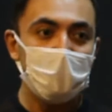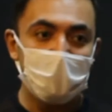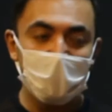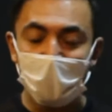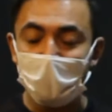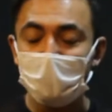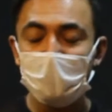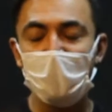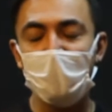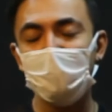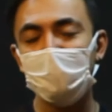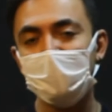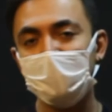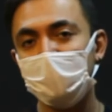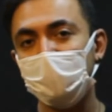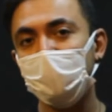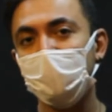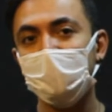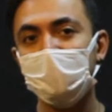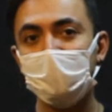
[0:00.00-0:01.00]
sometimes
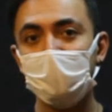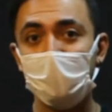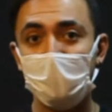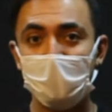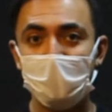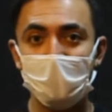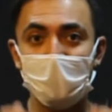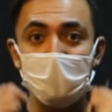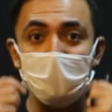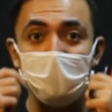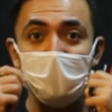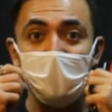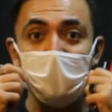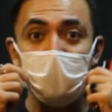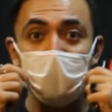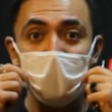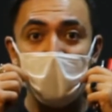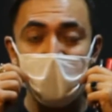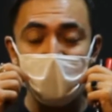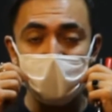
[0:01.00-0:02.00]
students, because they
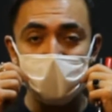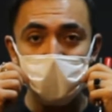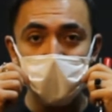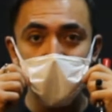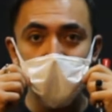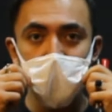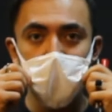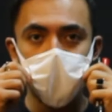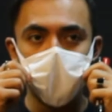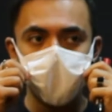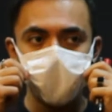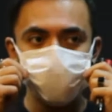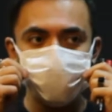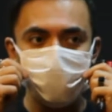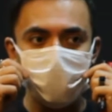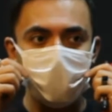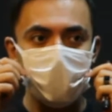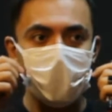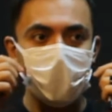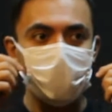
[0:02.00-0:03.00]
do not know
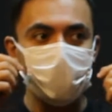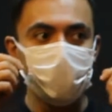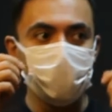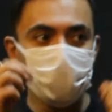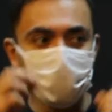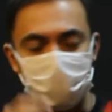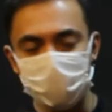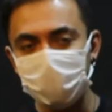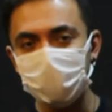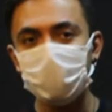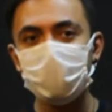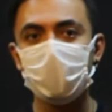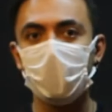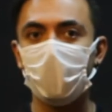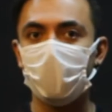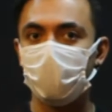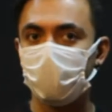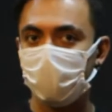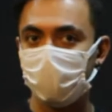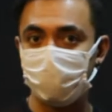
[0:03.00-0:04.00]
the usage
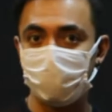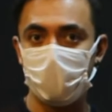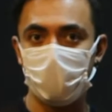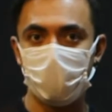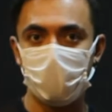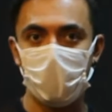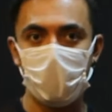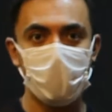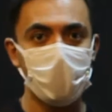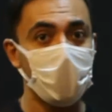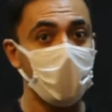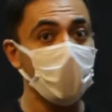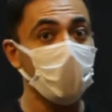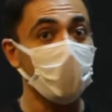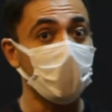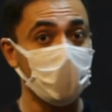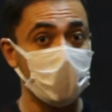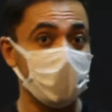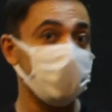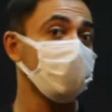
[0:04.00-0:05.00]
of present perfect
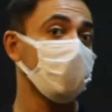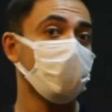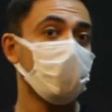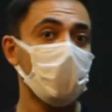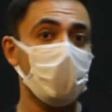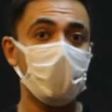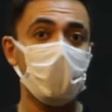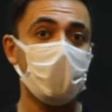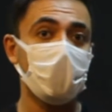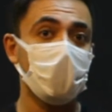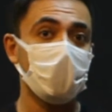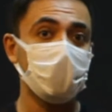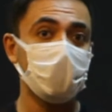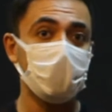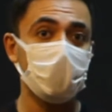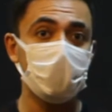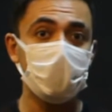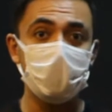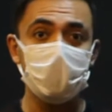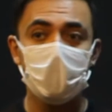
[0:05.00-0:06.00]
or present perfect
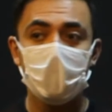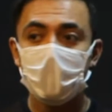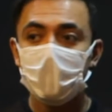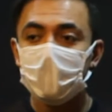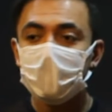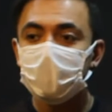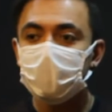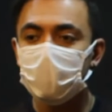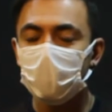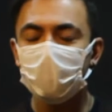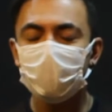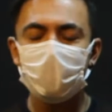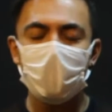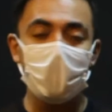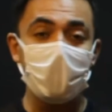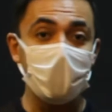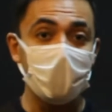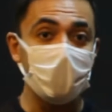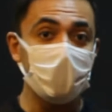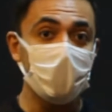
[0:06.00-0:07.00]
continuous, so
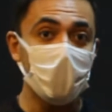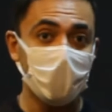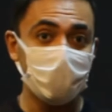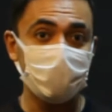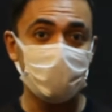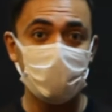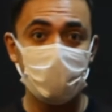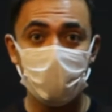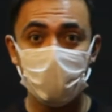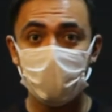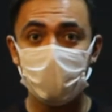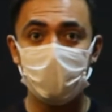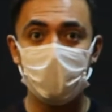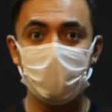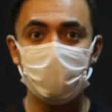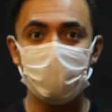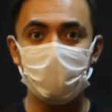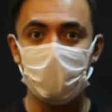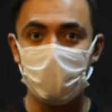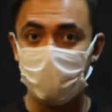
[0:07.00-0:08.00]
they cannot use
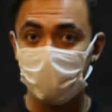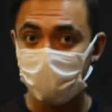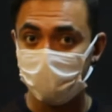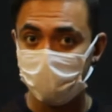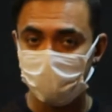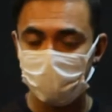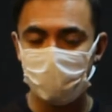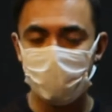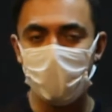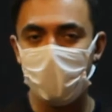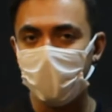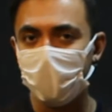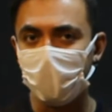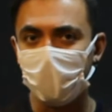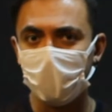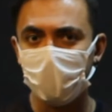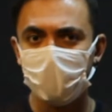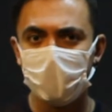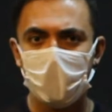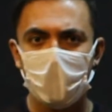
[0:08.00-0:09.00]
it in their
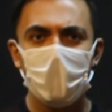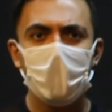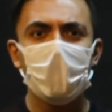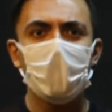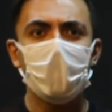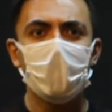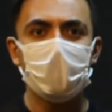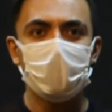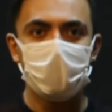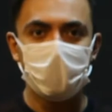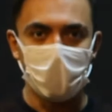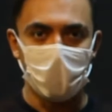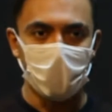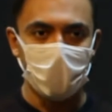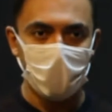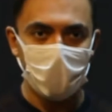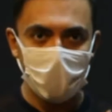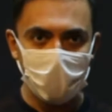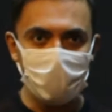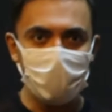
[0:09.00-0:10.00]
speaking.
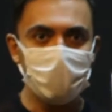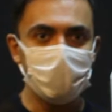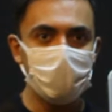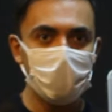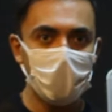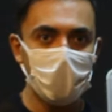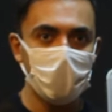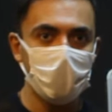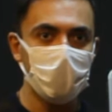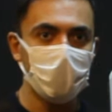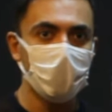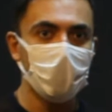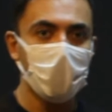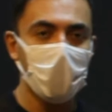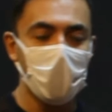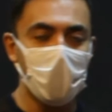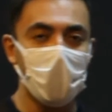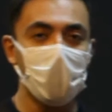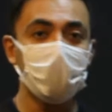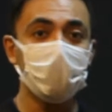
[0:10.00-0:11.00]
So, let me tell you
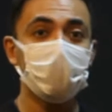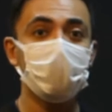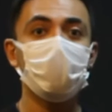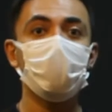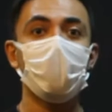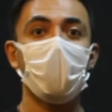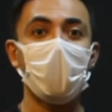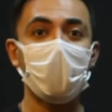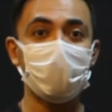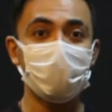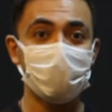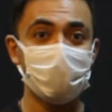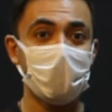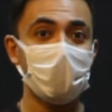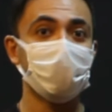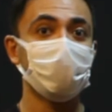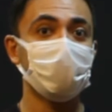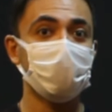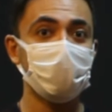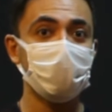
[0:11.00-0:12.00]
how to make
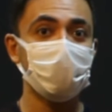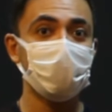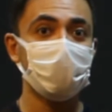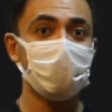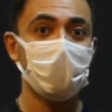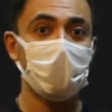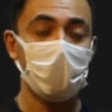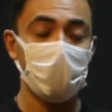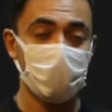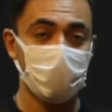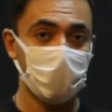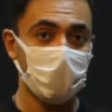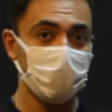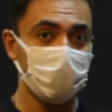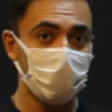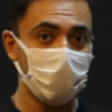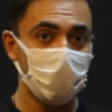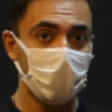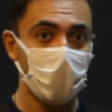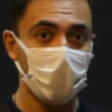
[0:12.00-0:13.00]
sentence in
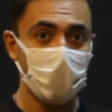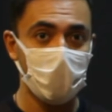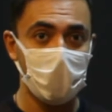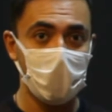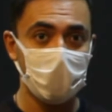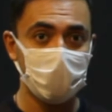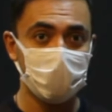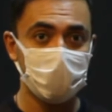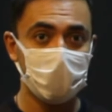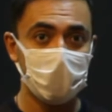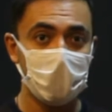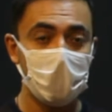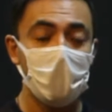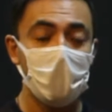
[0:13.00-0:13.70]
present perfect,